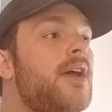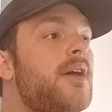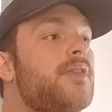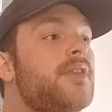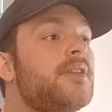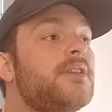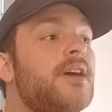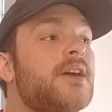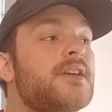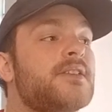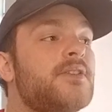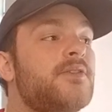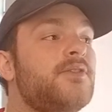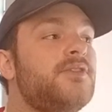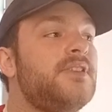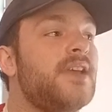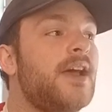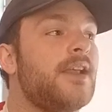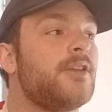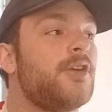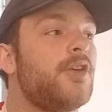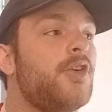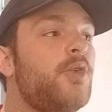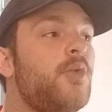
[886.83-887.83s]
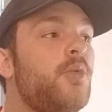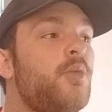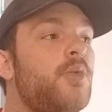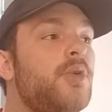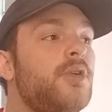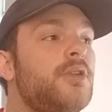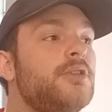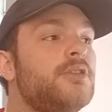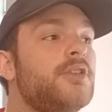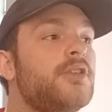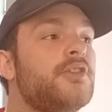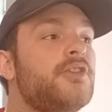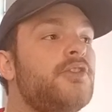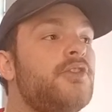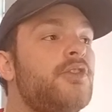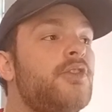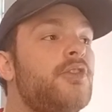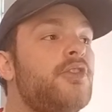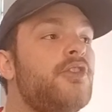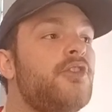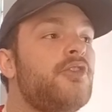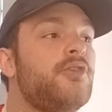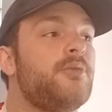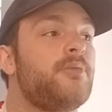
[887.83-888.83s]
The likes of Dalot will look
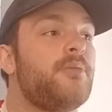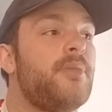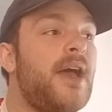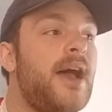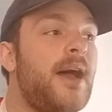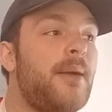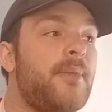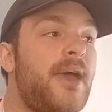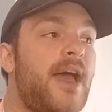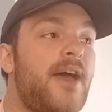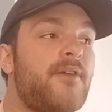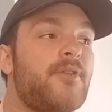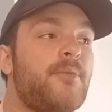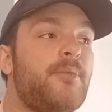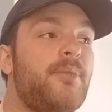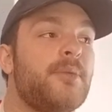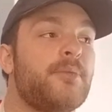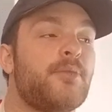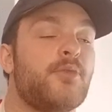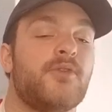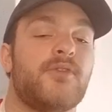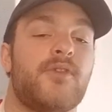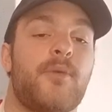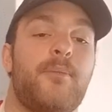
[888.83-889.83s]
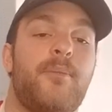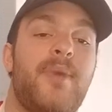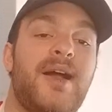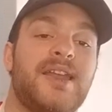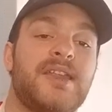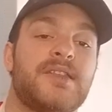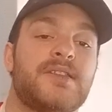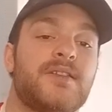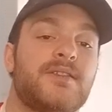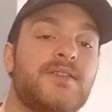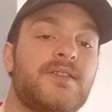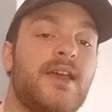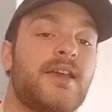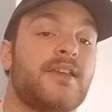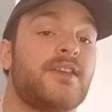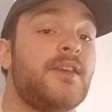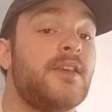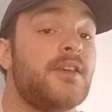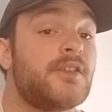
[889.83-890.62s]
to have a bit more of a balanced attack,